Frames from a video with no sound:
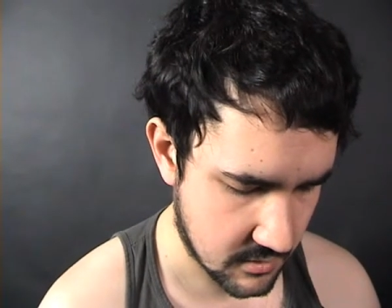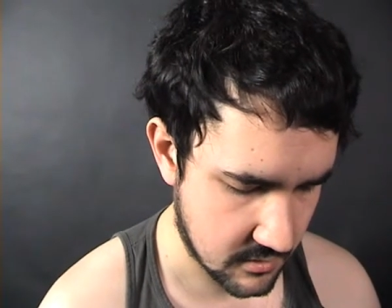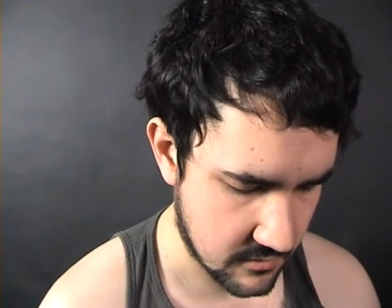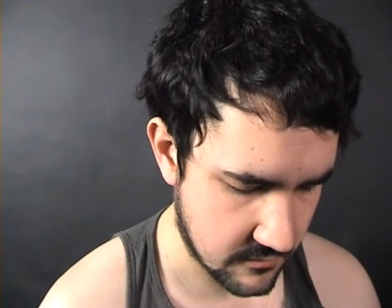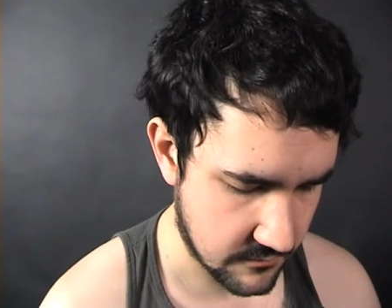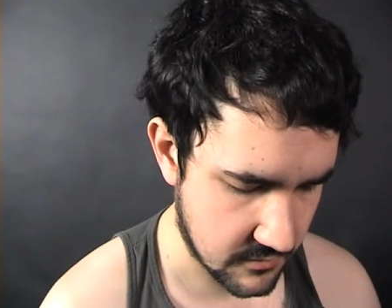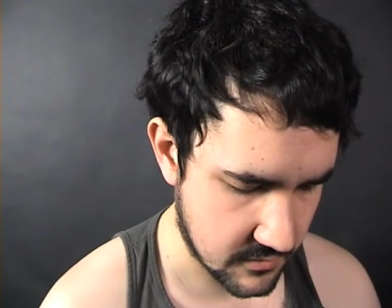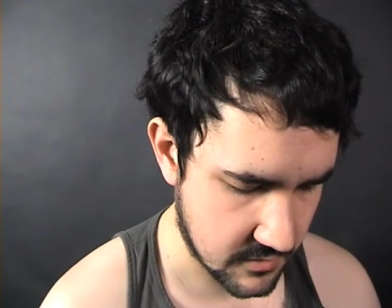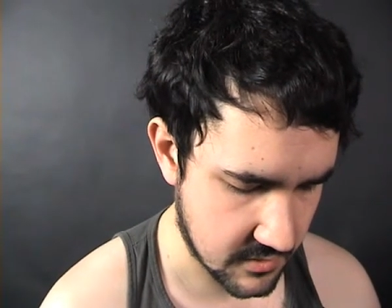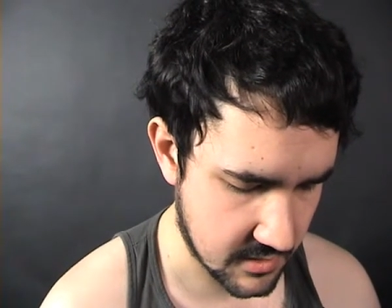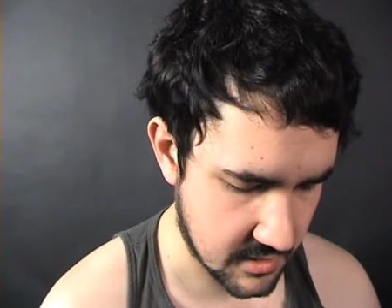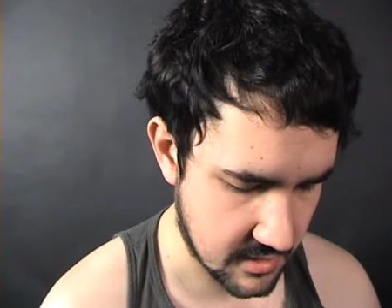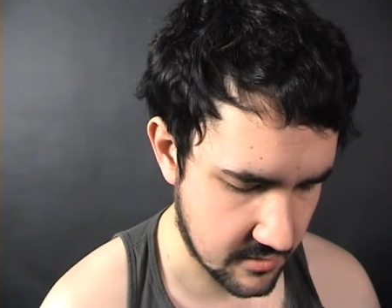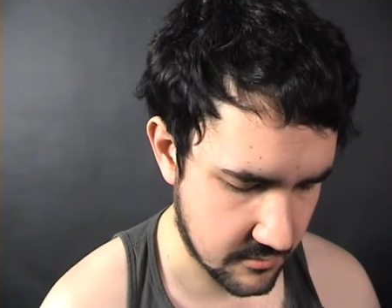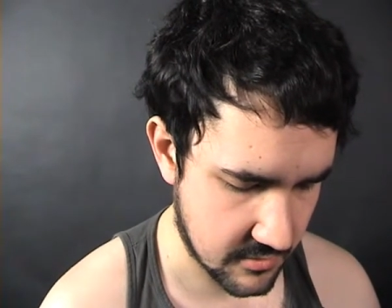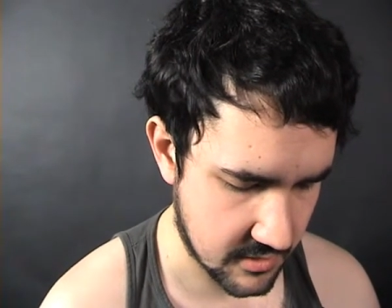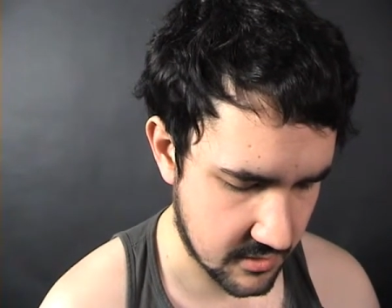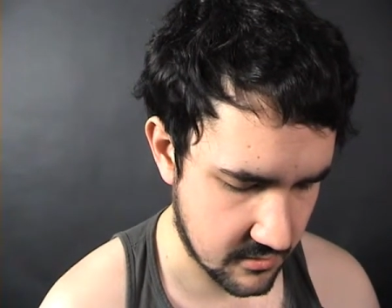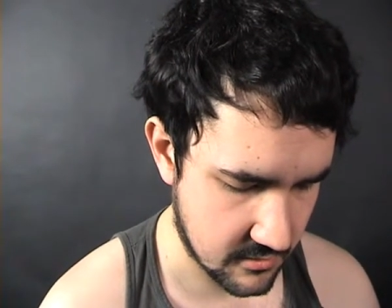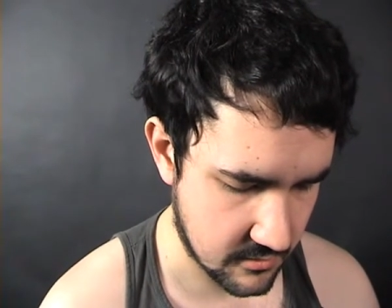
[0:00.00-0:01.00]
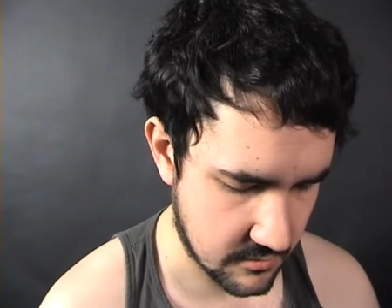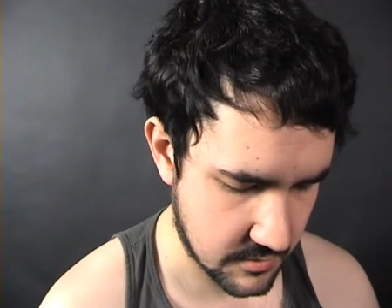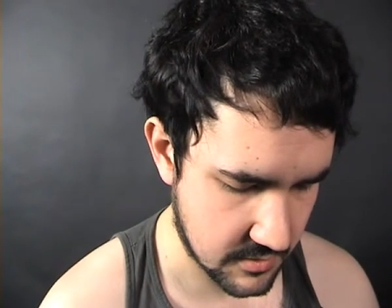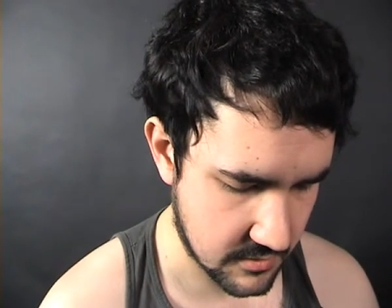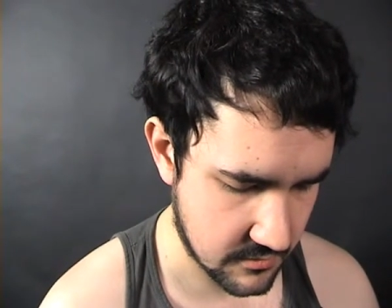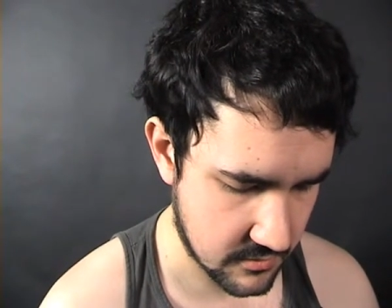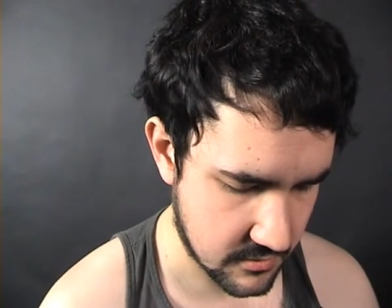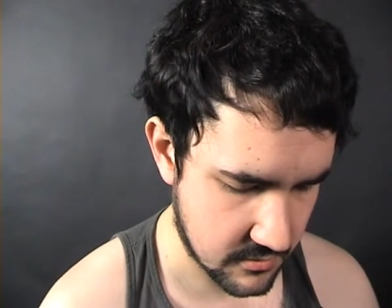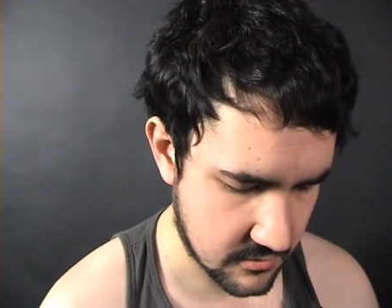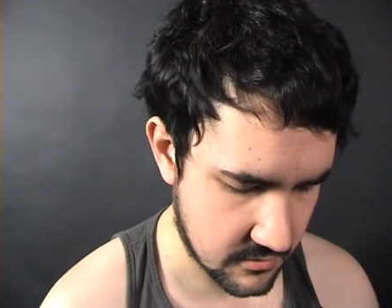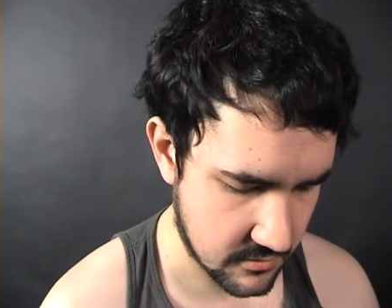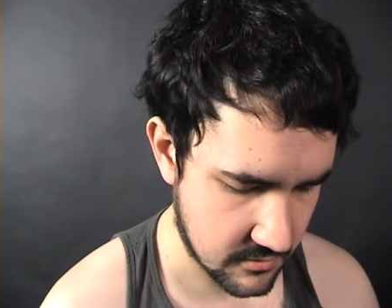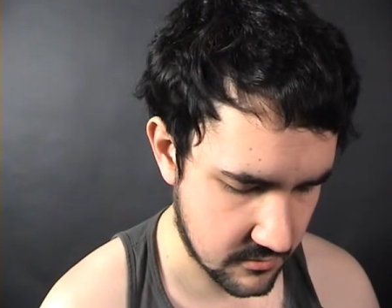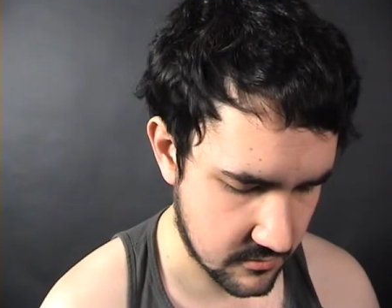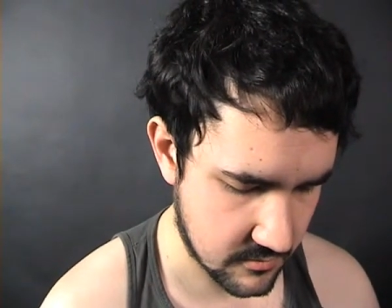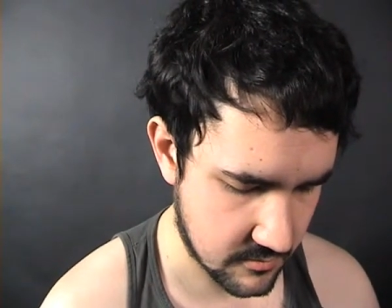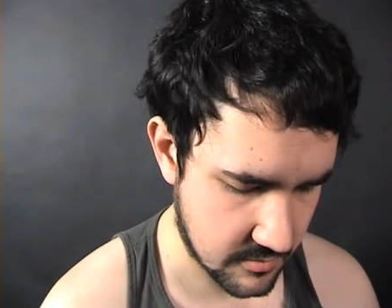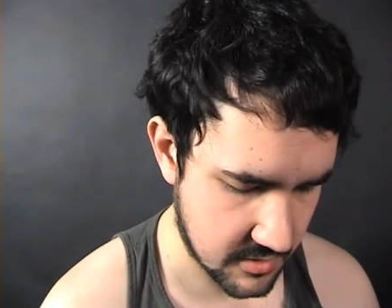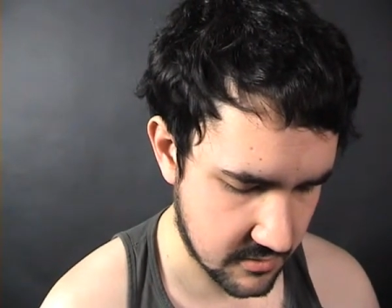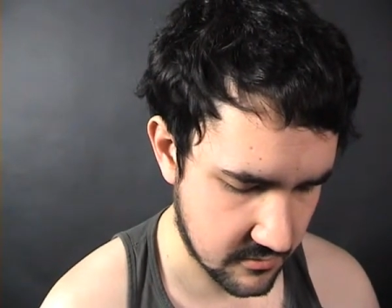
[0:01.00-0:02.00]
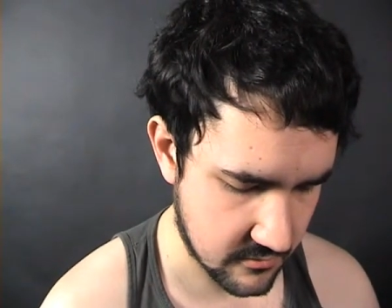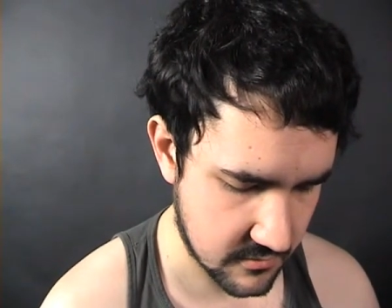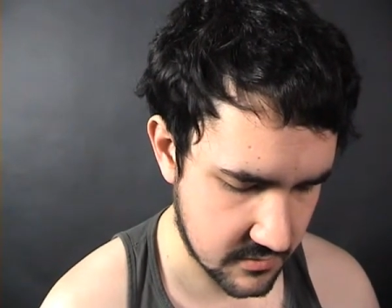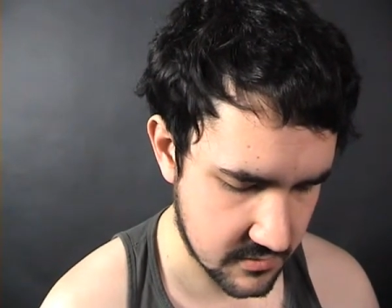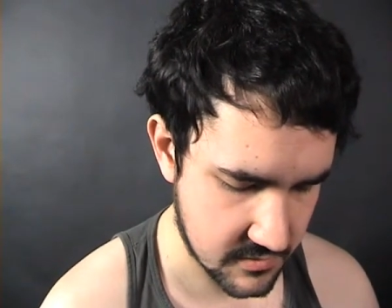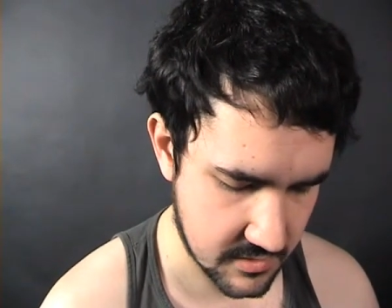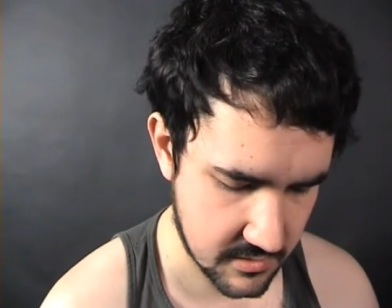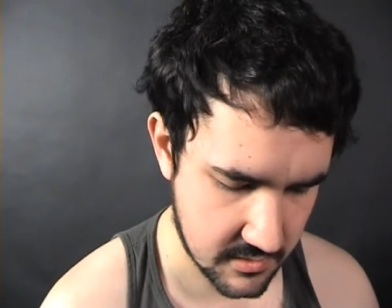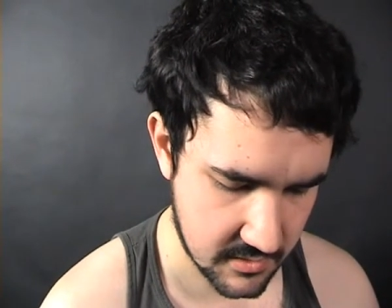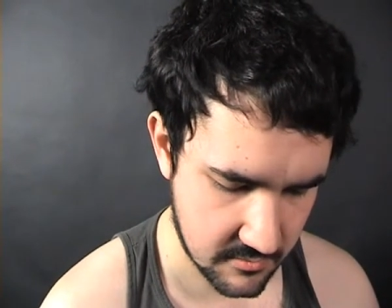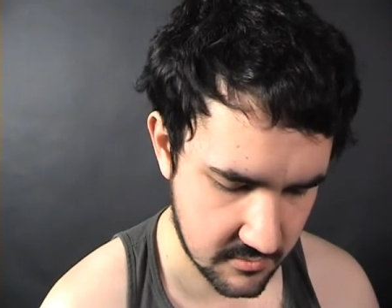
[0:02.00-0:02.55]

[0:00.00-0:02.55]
If you could let me know whether or not you would be interested